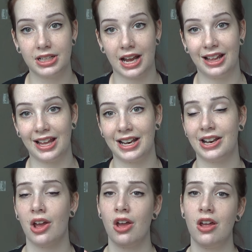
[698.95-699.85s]
dilated,
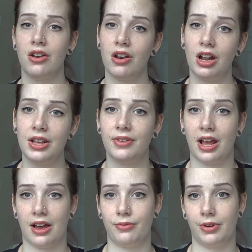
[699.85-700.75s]
not even
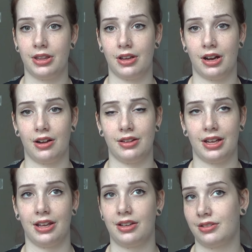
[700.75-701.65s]
halfway there.
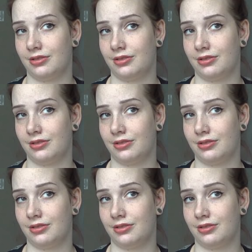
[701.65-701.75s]
Like,